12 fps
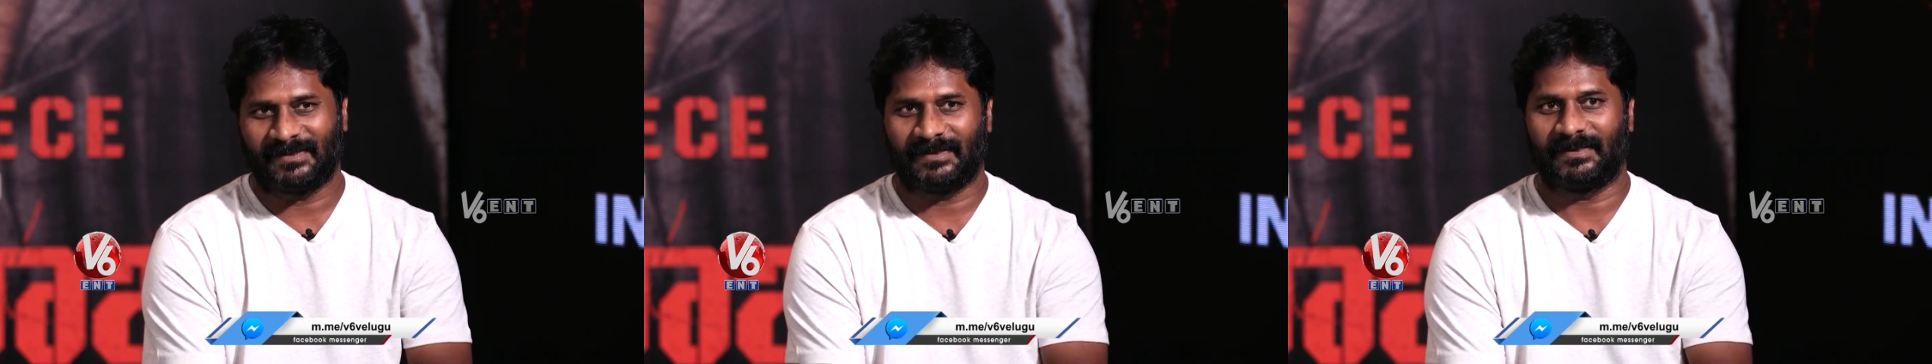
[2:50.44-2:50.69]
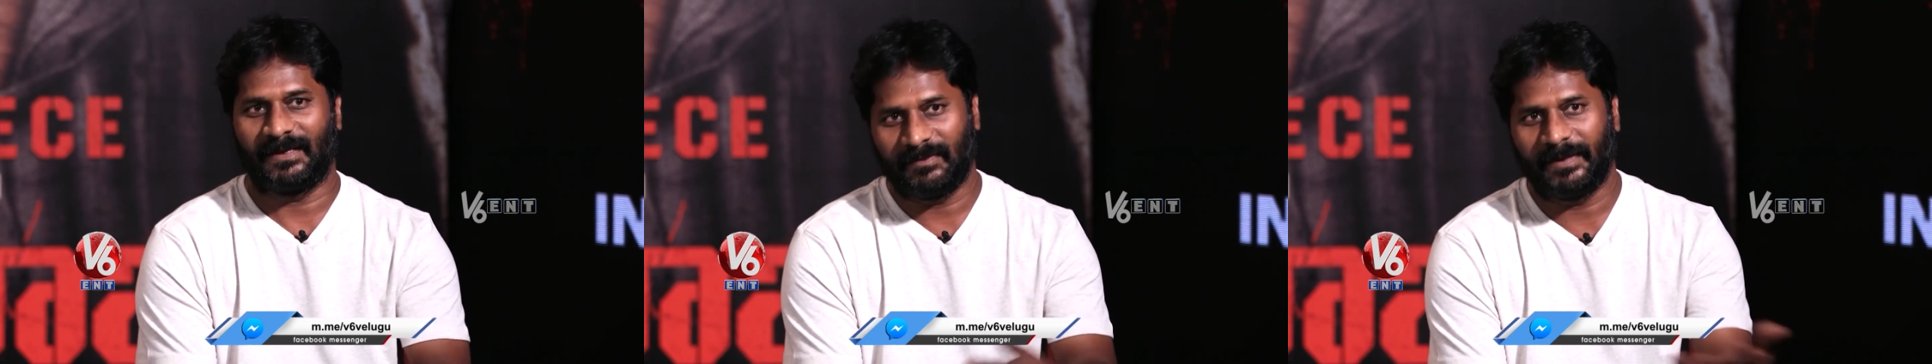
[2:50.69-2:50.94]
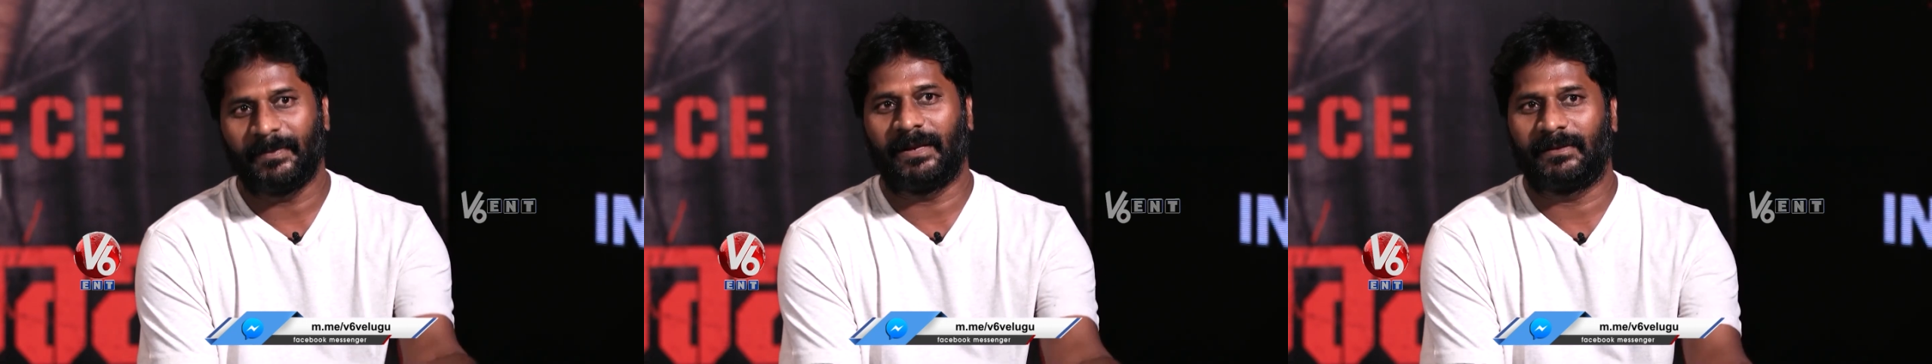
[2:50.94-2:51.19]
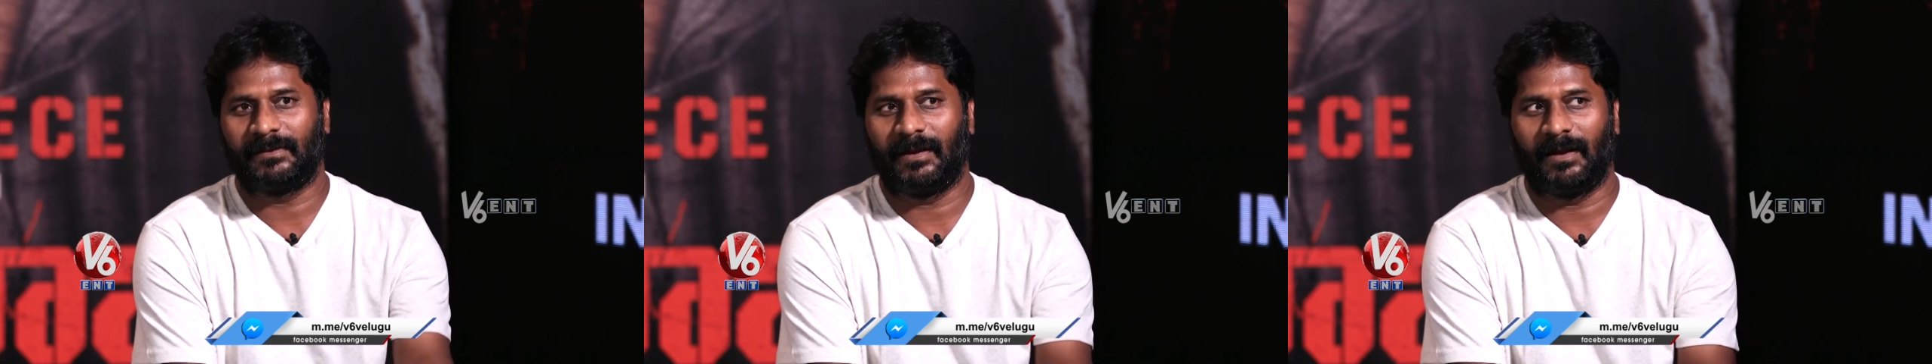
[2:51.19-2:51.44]
reason. In, in my,
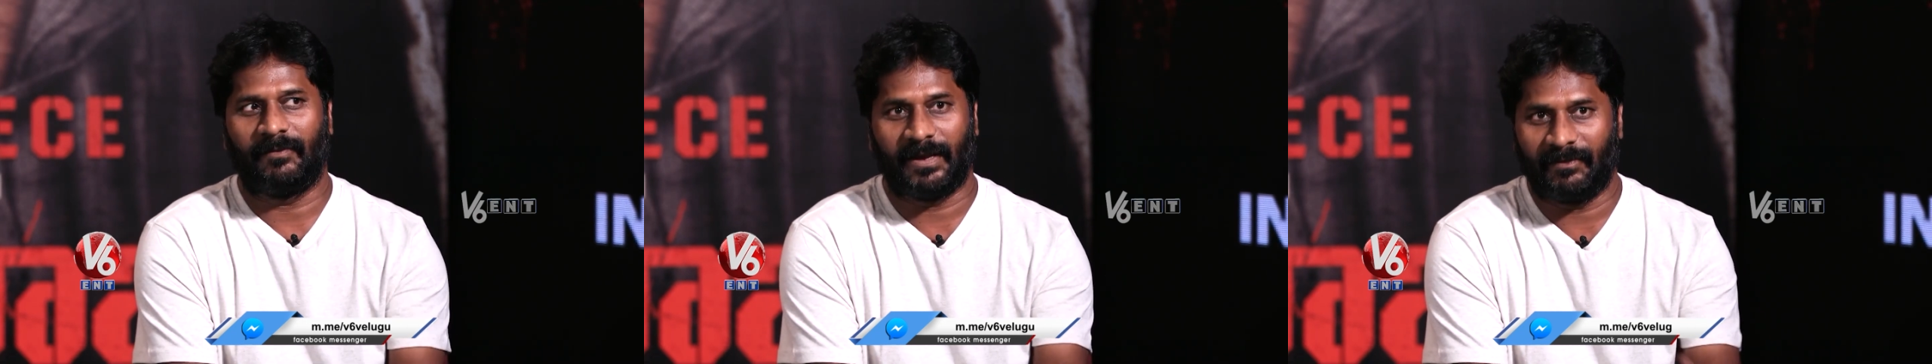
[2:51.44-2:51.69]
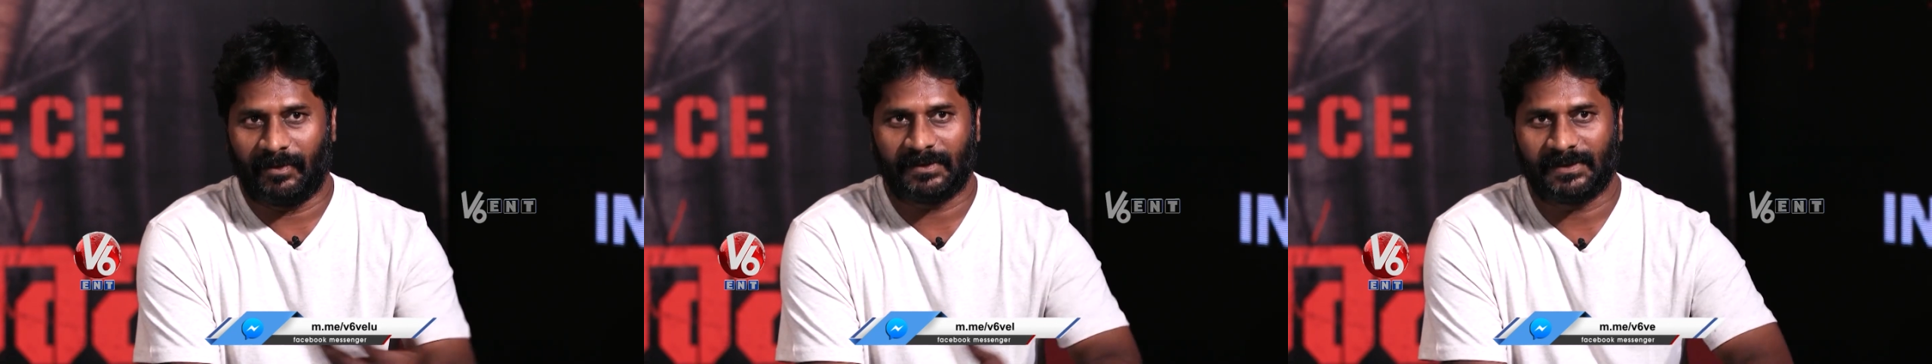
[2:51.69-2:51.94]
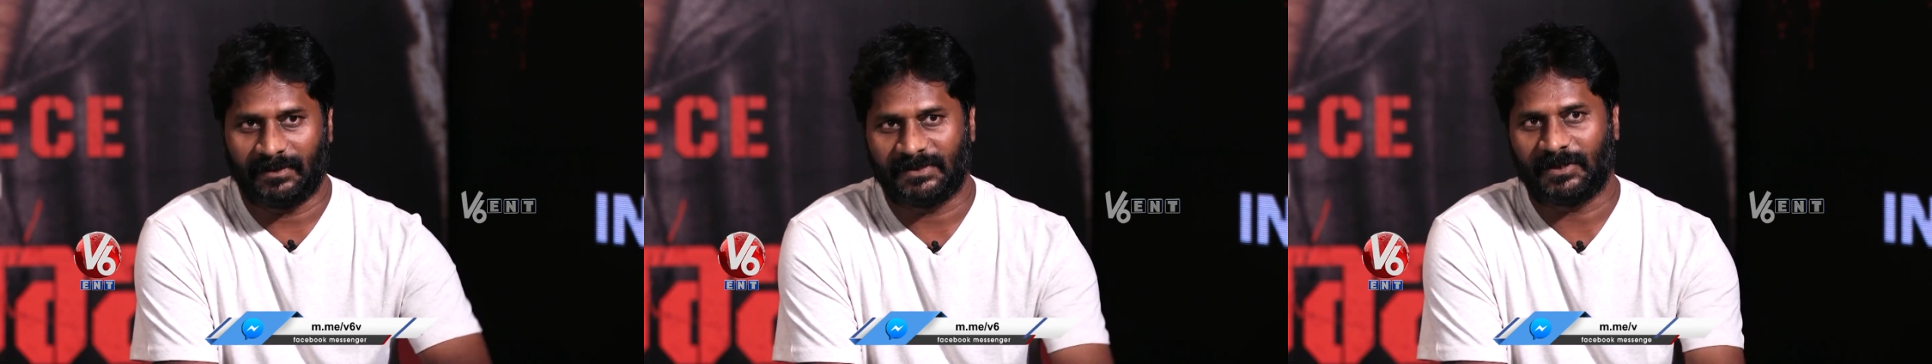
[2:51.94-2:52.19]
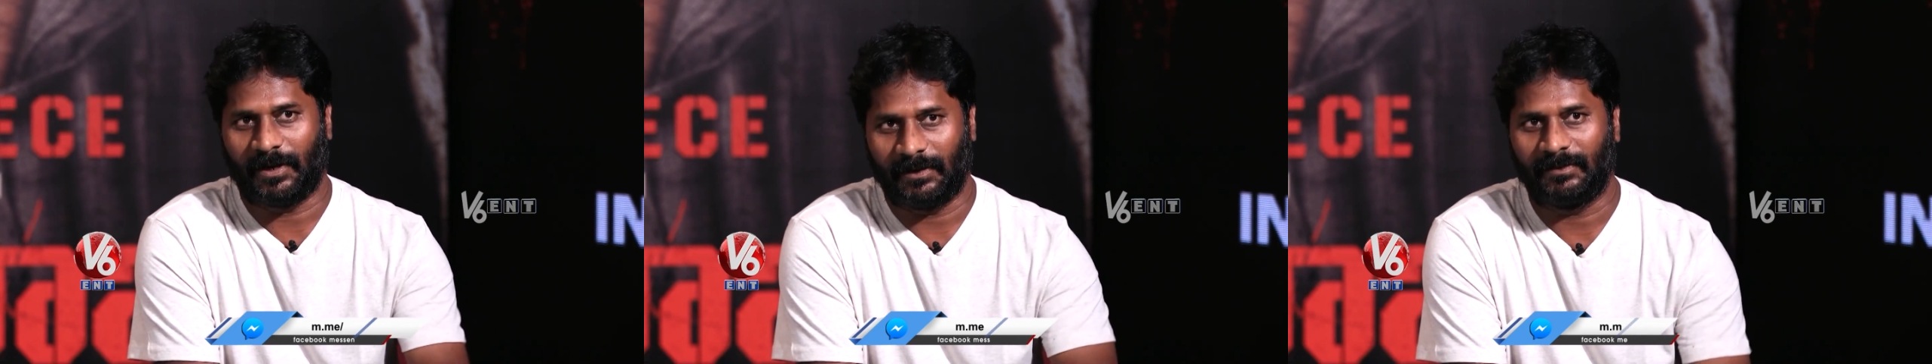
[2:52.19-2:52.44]
uh, when I was in
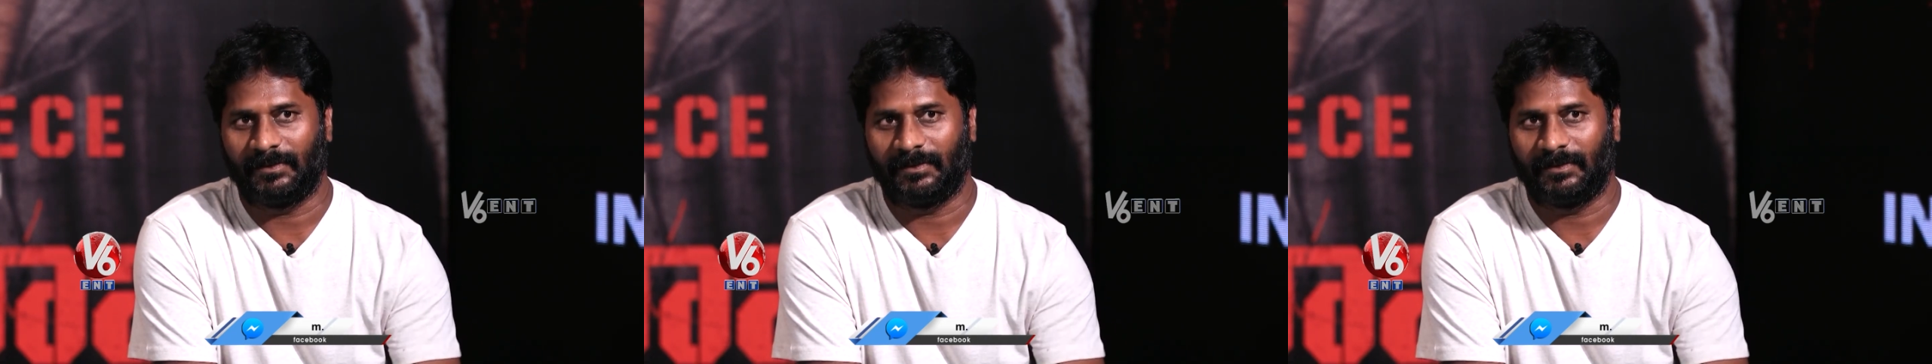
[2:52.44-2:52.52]
child,